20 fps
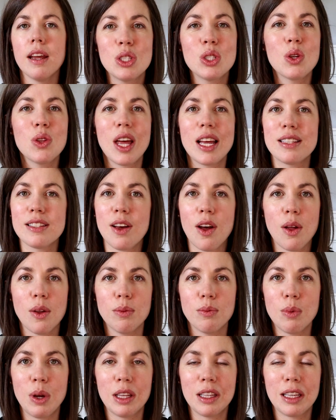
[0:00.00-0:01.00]
So that's
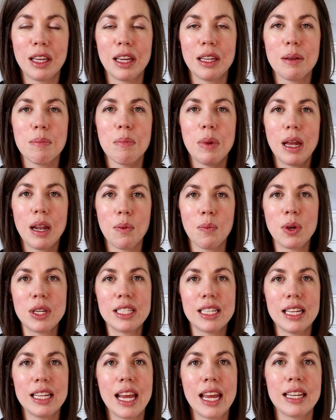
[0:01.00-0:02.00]
all well and good. But we
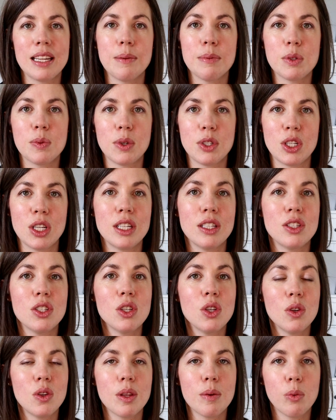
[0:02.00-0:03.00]
did end up switching
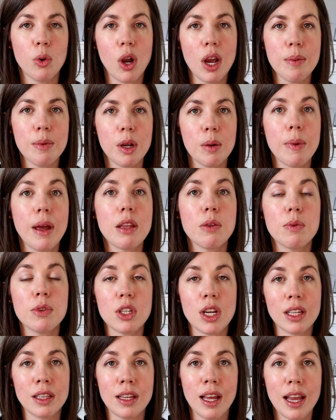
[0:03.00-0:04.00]
to the Primary Math,
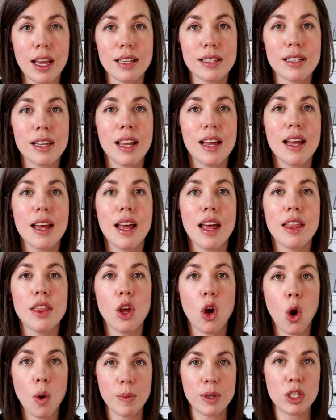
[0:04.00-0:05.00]
which I liked
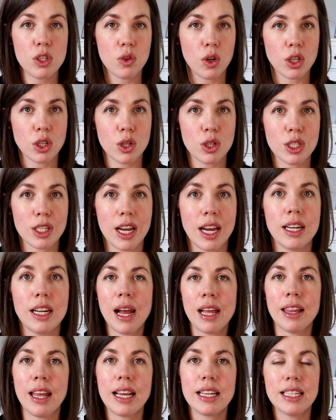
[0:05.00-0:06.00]
the home instructor's guide.
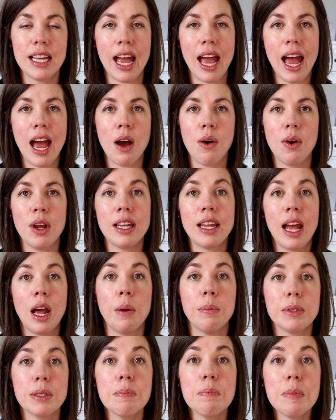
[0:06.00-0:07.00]
I liked how it
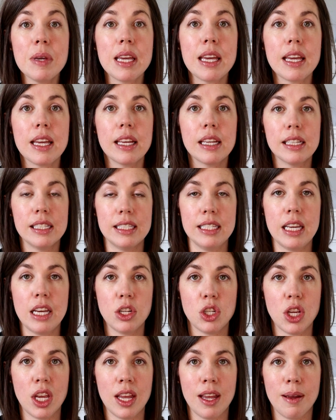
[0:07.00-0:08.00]
helped me
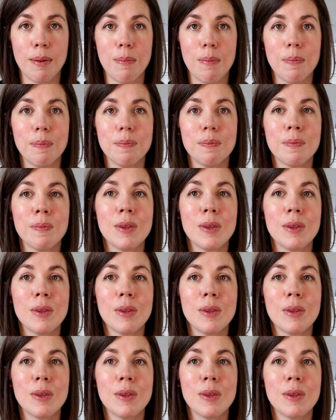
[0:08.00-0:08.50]
teach him.